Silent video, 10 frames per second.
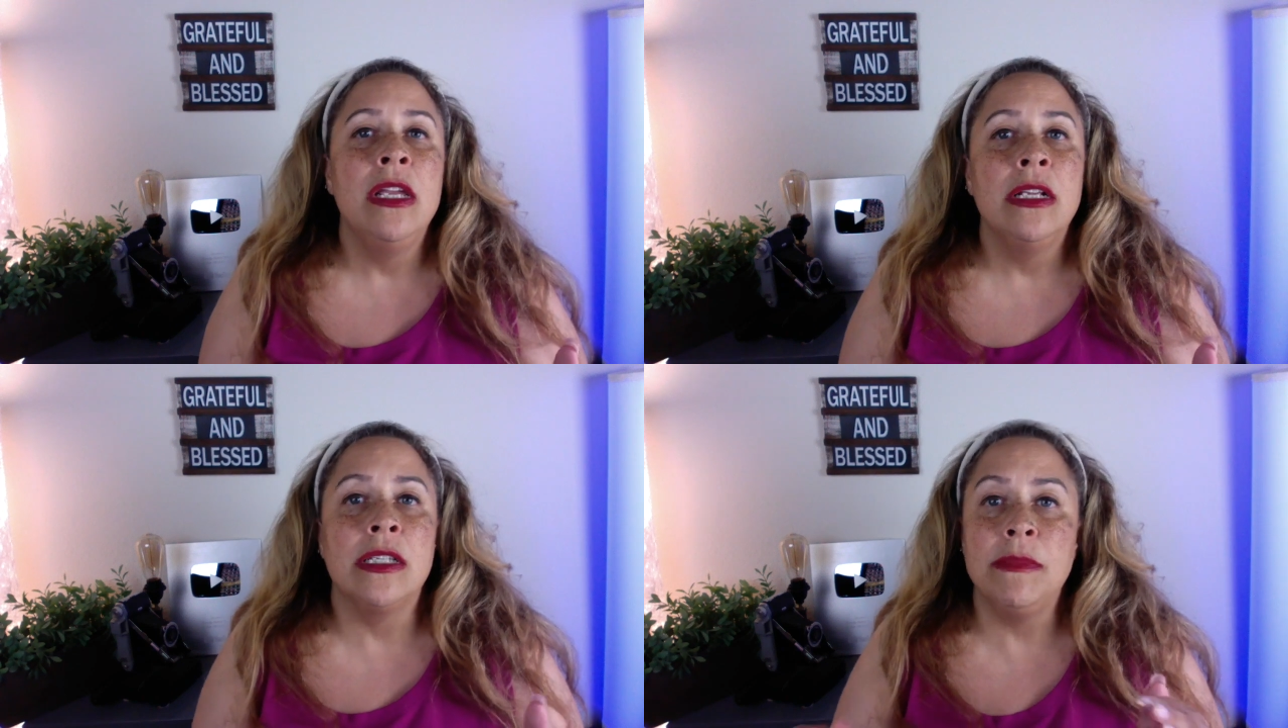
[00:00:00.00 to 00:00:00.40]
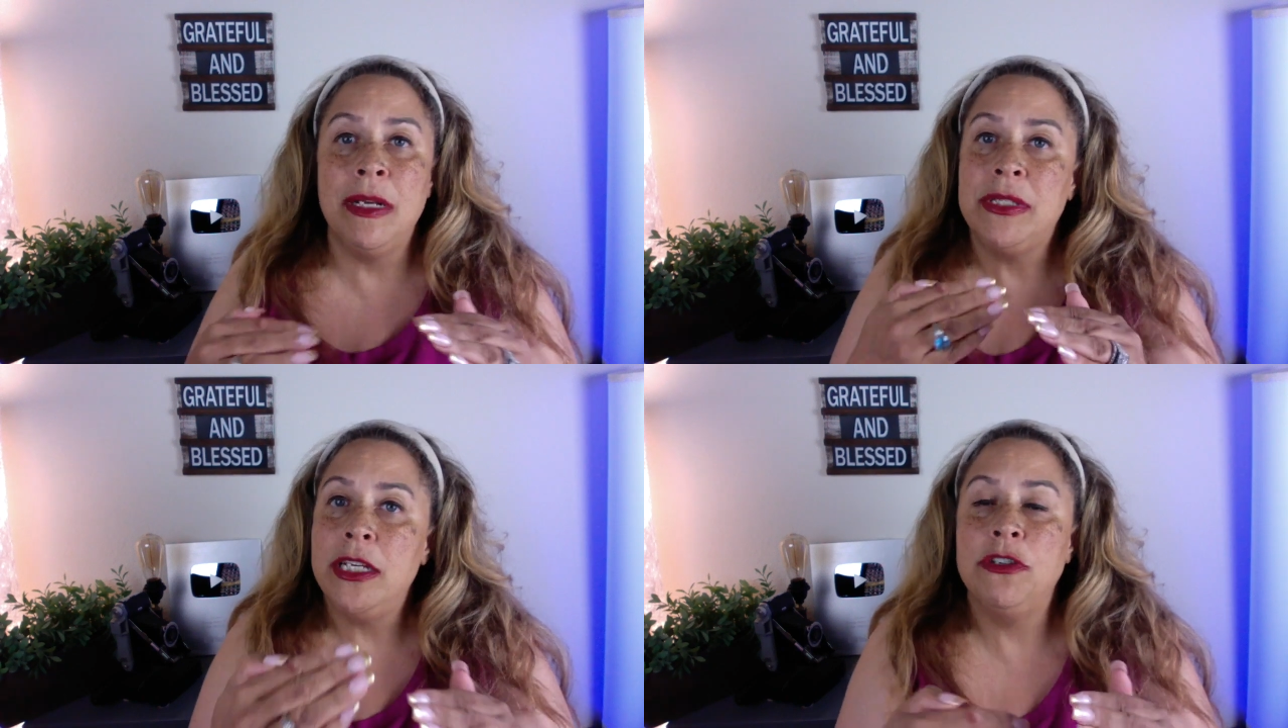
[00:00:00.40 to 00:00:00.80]

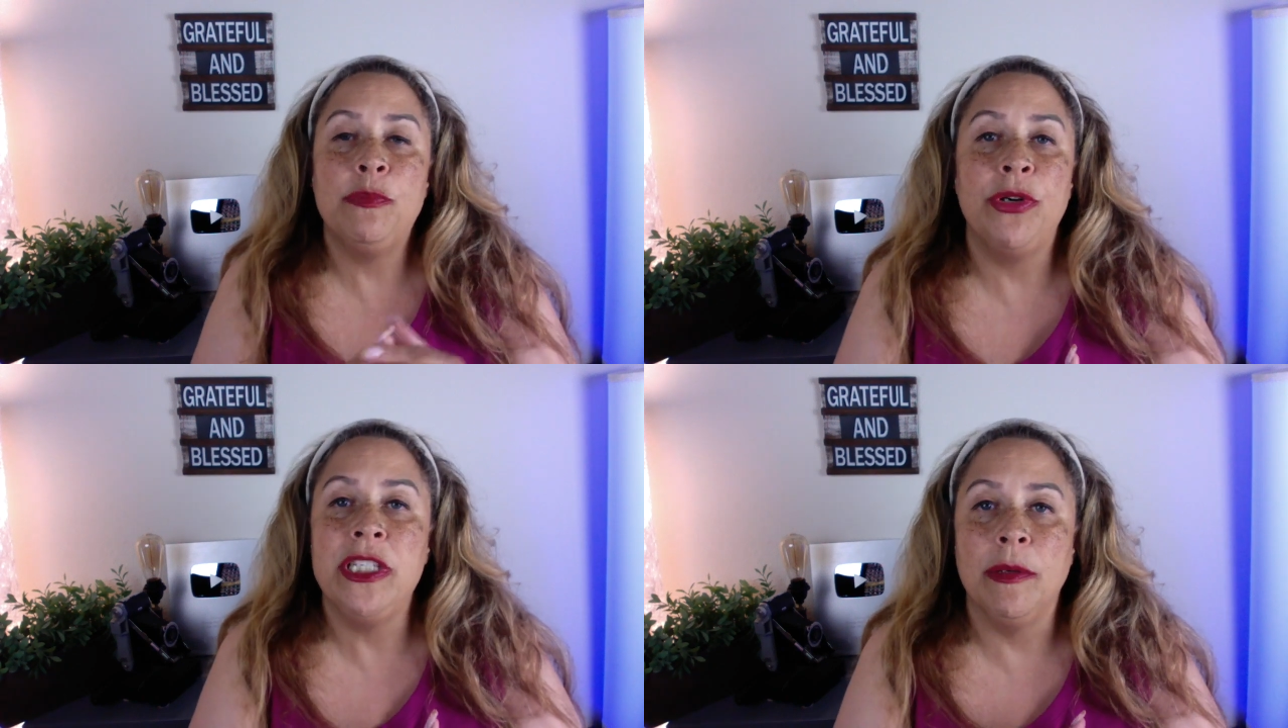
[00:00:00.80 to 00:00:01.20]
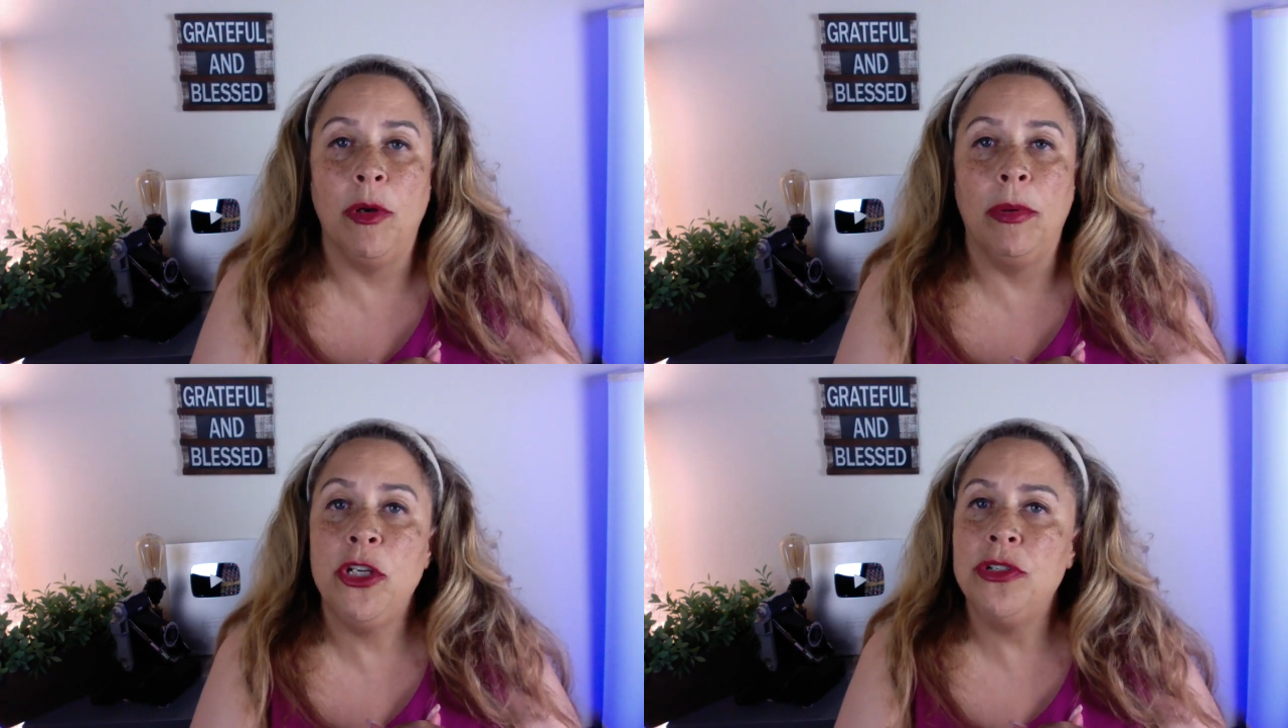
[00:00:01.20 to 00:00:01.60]
Sometimes they use
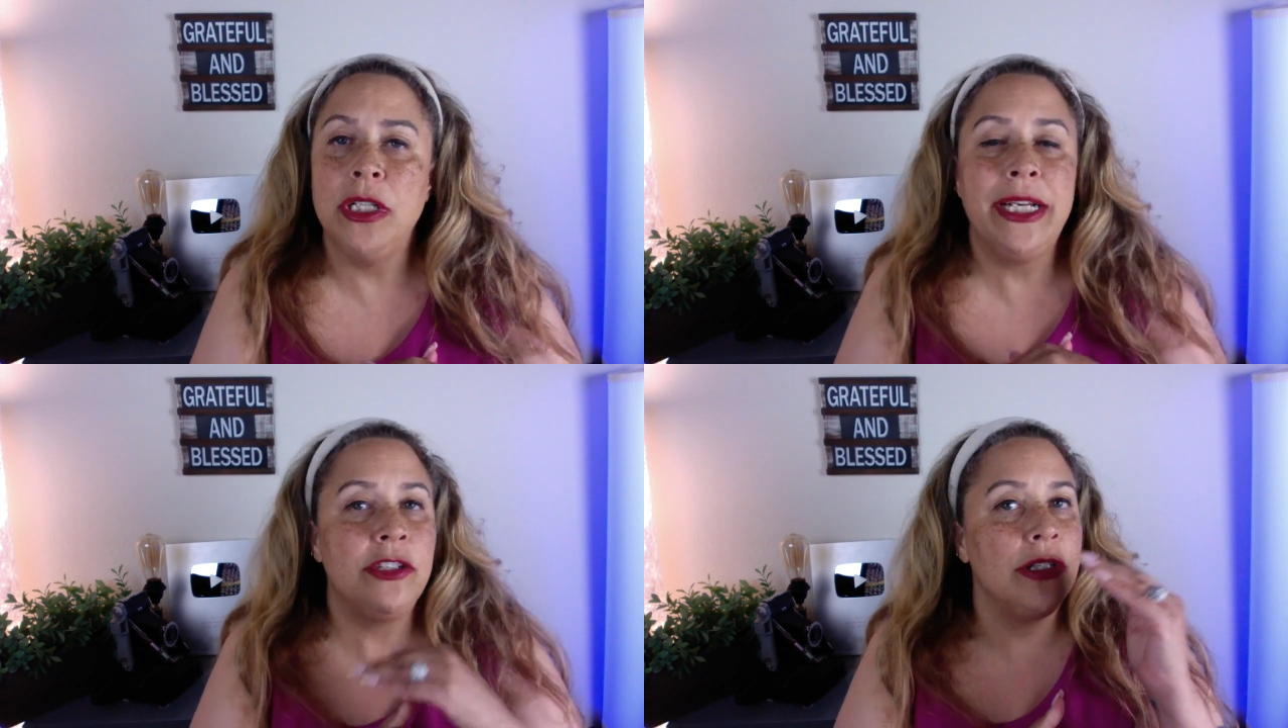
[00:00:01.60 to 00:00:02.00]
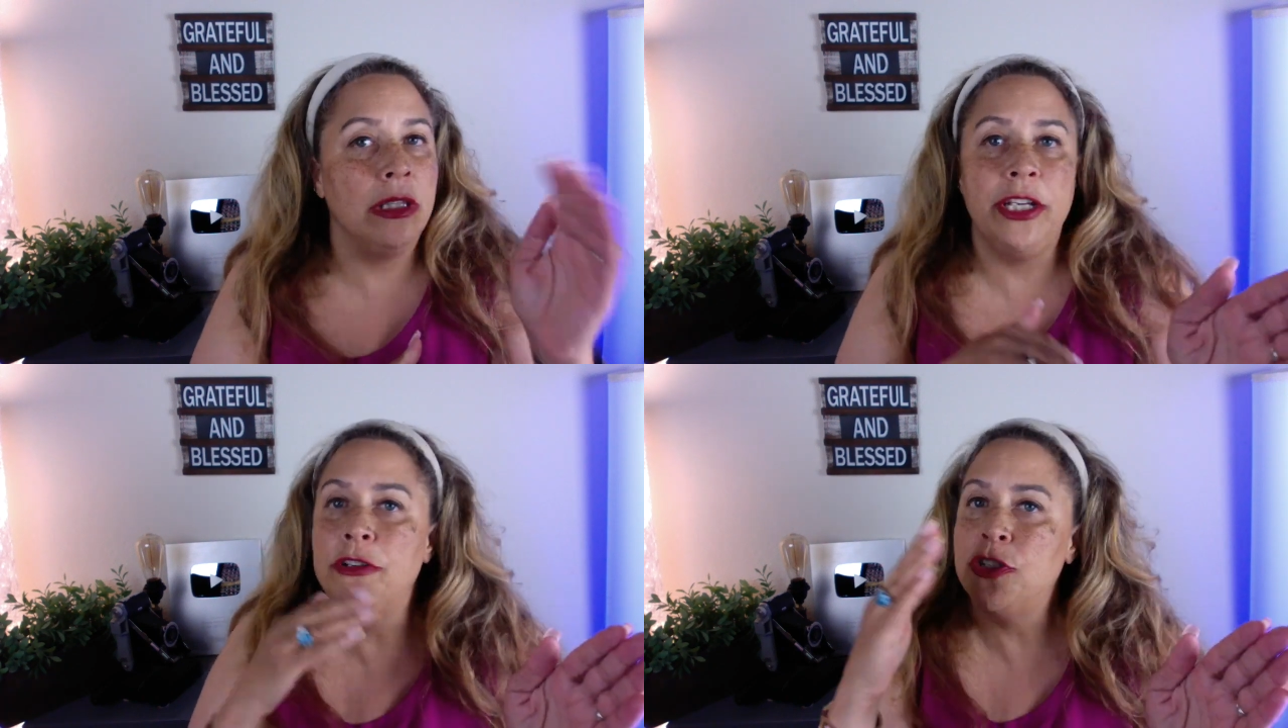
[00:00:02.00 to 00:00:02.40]
principal, but usually it's just
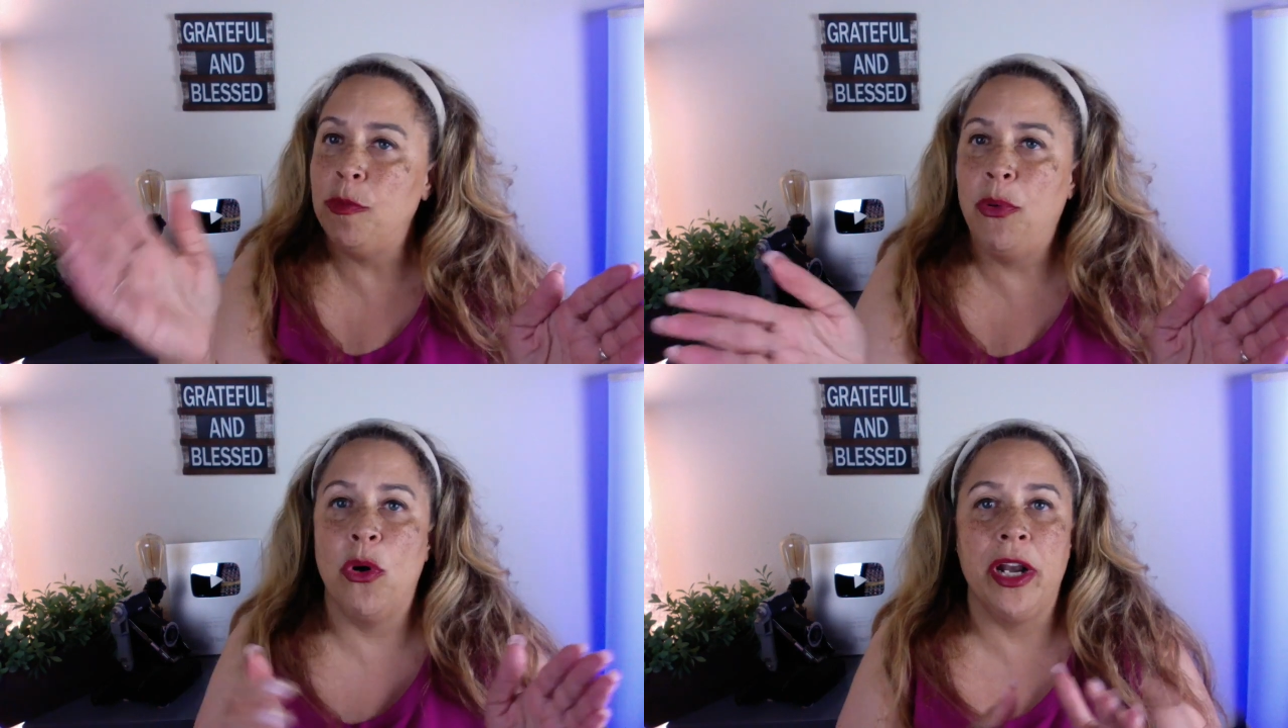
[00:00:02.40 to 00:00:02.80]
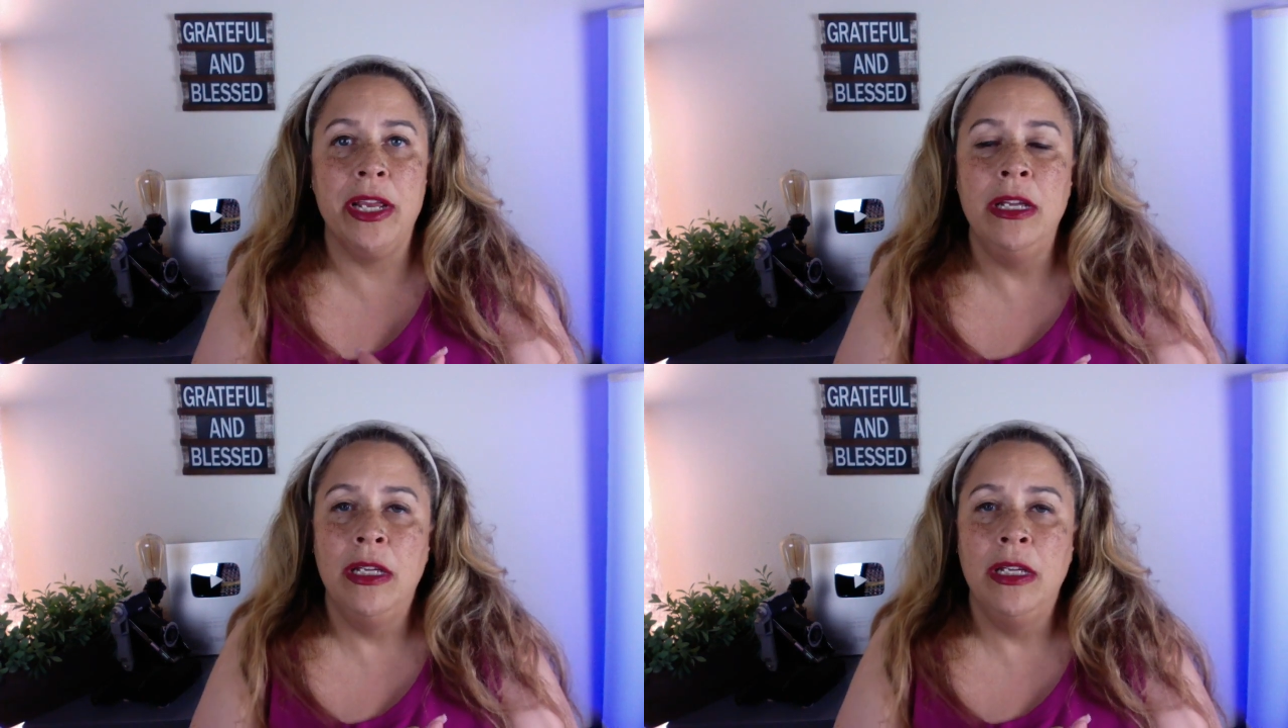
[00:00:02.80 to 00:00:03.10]
lead or supporting.